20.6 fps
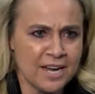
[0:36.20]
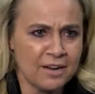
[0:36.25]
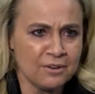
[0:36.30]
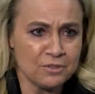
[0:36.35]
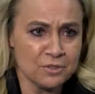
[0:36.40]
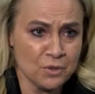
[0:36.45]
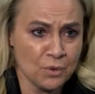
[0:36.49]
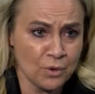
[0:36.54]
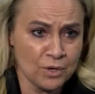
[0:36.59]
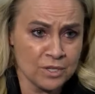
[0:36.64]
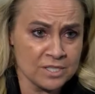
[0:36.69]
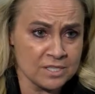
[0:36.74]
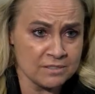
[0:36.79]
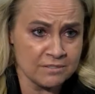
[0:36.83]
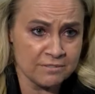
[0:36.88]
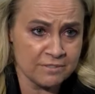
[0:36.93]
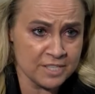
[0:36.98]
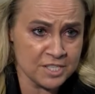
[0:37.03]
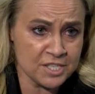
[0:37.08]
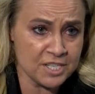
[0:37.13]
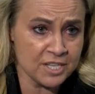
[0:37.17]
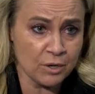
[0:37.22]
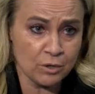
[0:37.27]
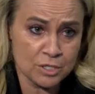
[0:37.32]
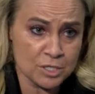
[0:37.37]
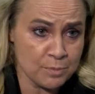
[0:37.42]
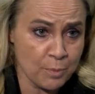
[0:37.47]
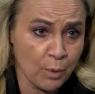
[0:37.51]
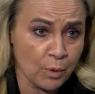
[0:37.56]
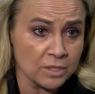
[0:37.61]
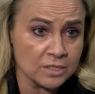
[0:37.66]
outdoors and fishing or
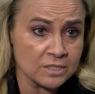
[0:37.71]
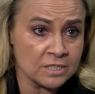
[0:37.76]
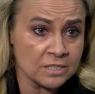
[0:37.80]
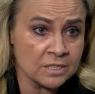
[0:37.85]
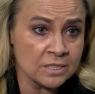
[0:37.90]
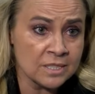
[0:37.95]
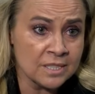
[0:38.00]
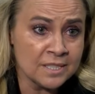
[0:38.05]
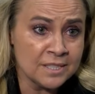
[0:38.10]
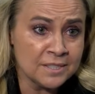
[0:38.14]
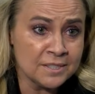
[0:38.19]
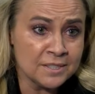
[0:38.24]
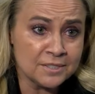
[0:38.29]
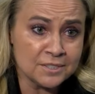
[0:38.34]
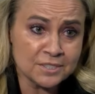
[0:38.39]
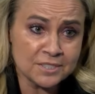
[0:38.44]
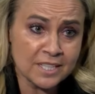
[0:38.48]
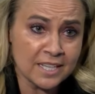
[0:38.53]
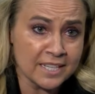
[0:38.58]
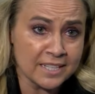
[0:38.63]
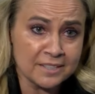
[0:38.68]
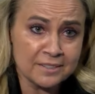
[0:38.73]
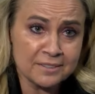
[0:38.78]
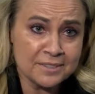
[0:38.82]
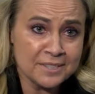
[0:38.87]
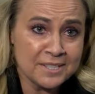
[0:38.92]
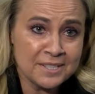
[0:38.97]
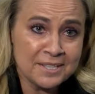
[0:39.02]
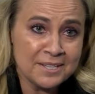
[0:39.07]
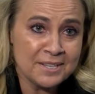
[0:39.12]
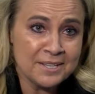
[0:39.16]
sports. There's like
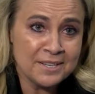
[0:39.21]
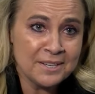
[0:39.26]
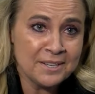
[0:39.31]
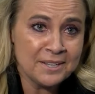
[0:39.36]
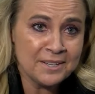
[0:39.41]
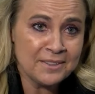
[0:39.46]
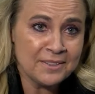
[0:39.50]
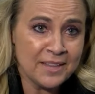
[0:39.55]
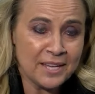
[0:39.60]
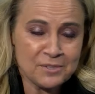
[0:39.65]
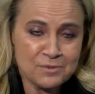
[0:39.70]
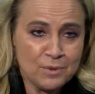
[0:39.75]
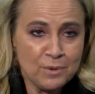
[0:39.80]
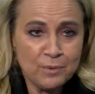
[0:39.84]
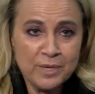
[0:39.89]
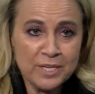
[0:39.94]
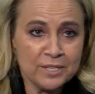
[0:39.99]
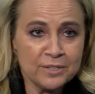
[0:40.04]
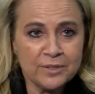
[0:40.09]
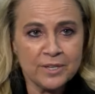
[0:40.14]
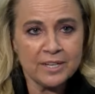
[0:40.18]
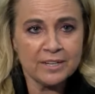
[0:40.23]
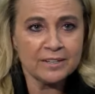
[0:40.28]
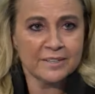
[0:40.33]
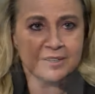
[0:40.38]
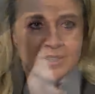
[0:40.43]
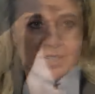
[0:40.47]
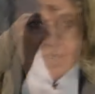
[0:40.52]
that's what we do here.